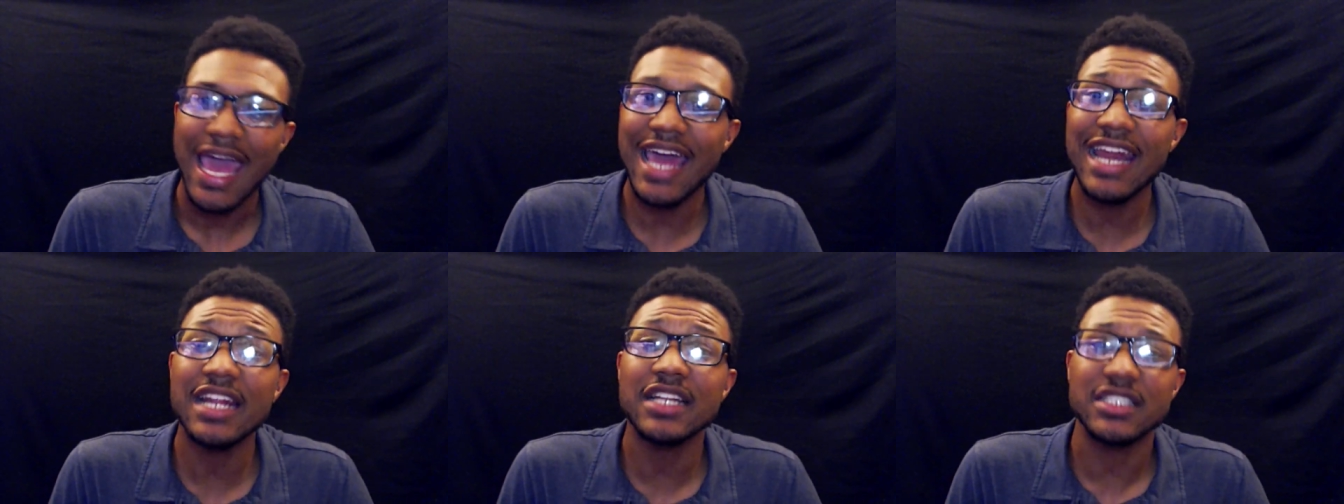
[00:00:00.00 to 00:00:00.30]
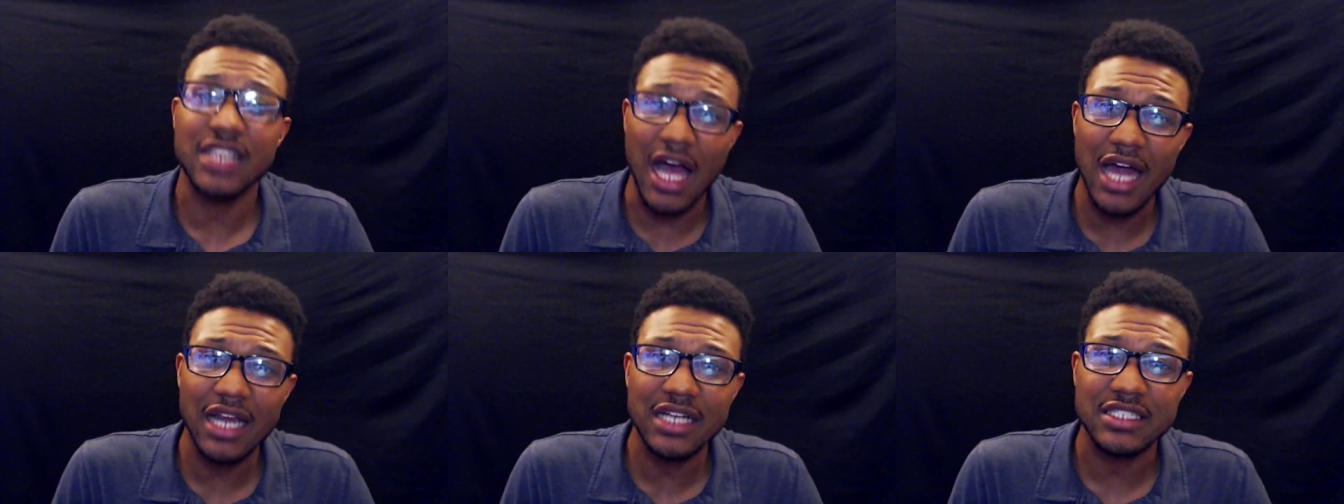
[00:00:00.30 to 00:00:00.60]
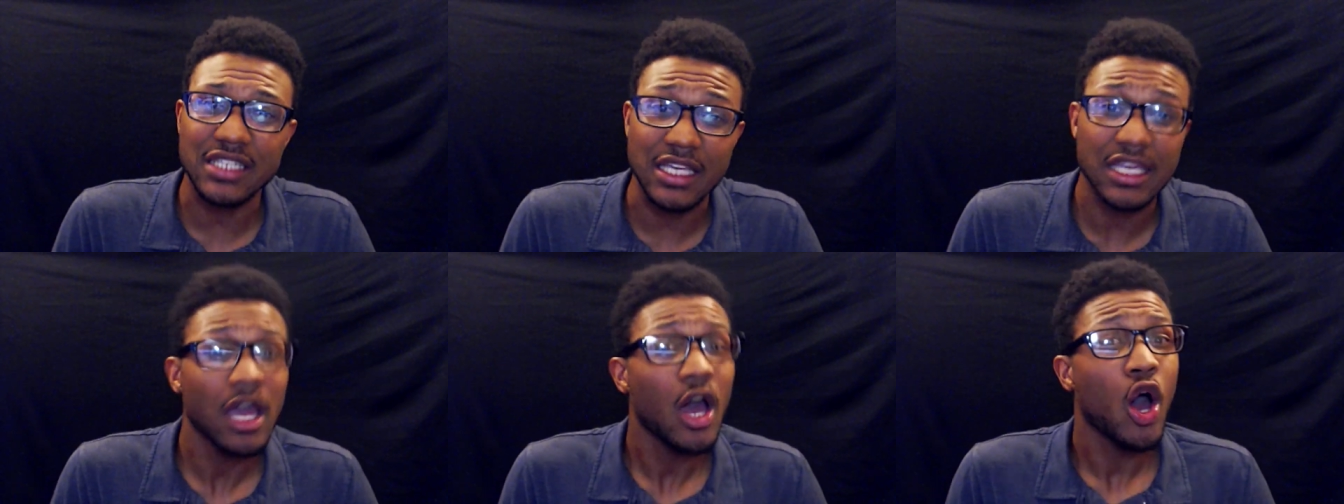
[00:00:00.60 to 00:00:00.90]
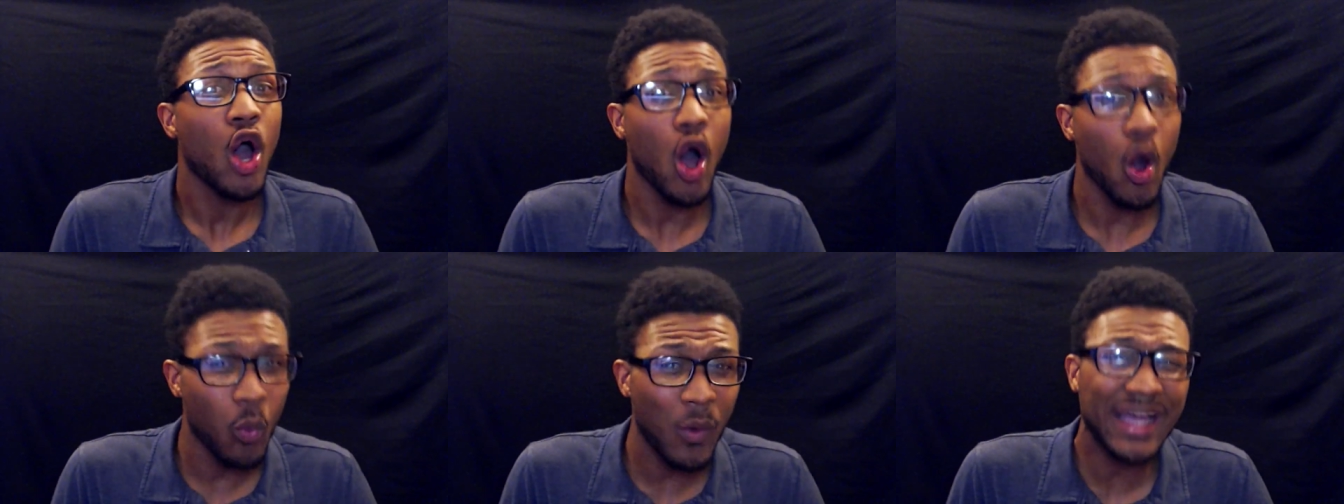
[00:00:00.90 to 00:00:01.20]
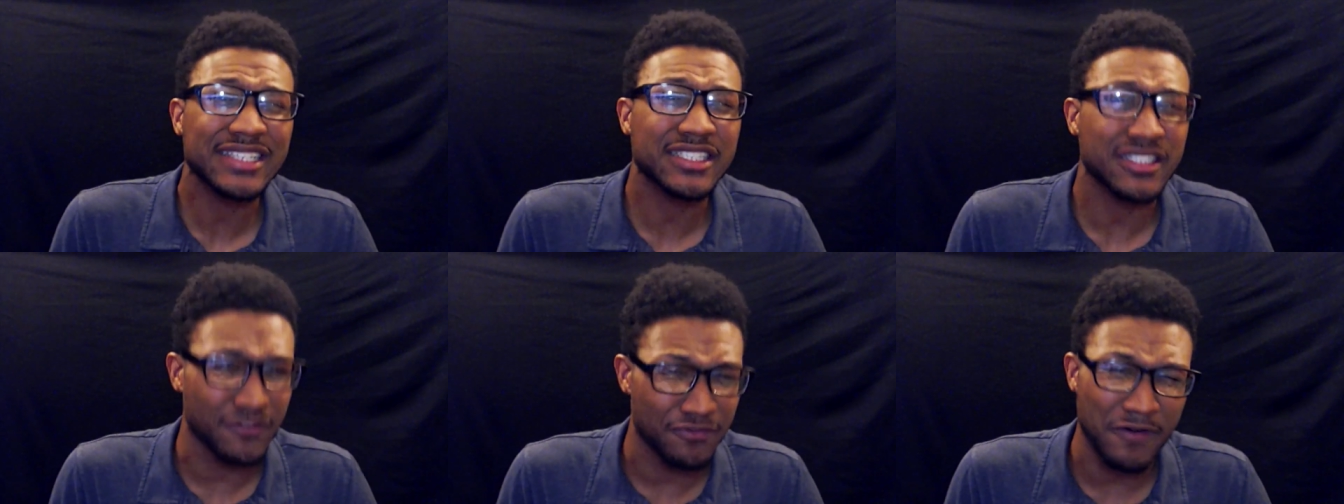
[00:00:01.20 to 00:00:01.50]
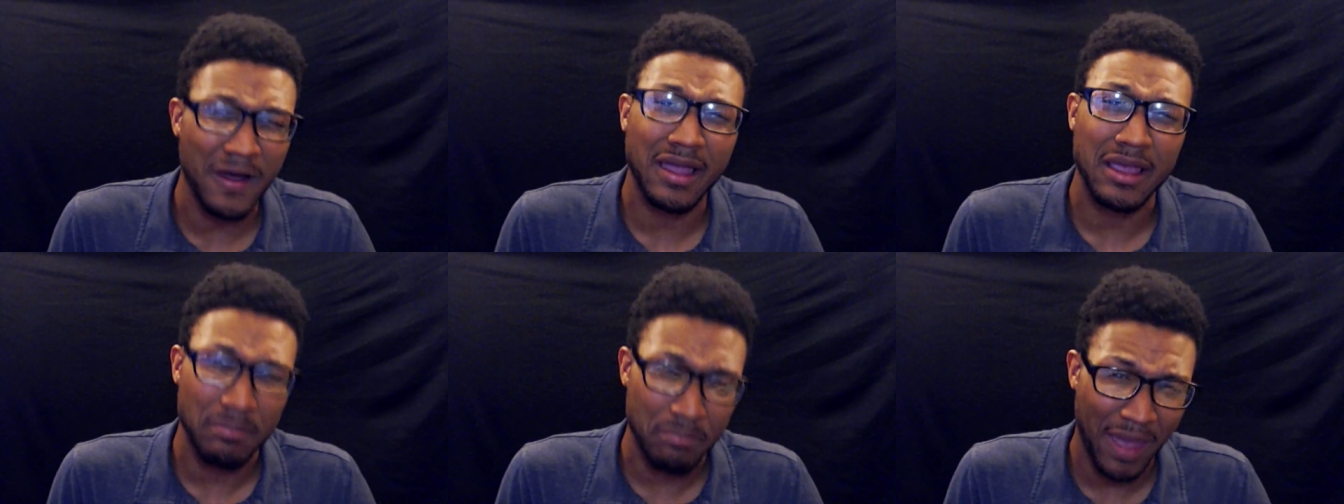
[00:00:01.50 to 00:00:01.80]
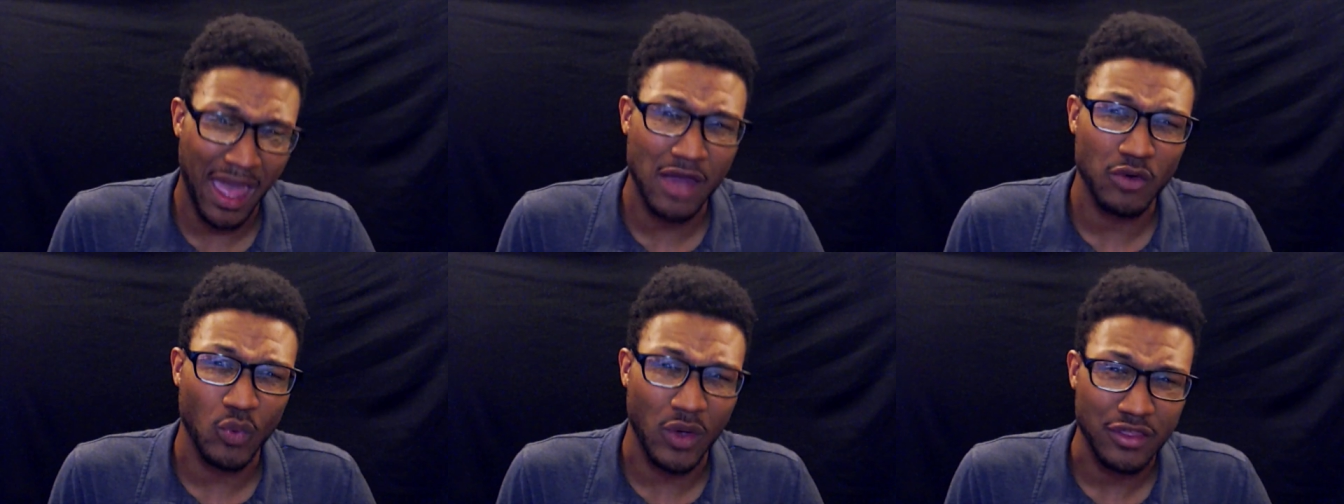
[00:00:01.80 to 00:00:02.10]
And it is honestly a waste of fucking
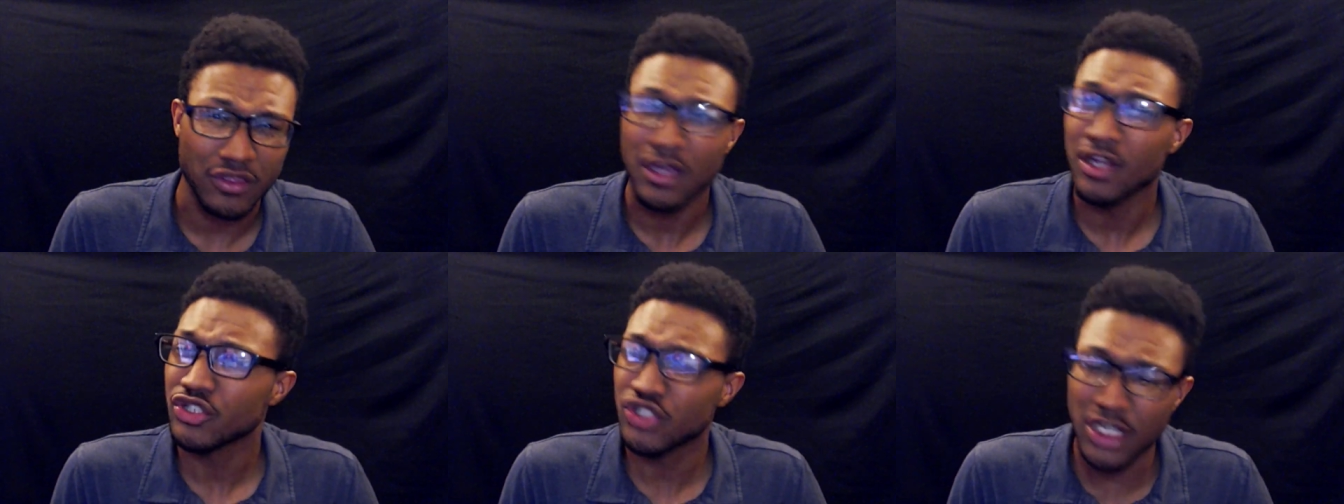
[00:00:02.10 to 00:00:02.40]
bandwidth.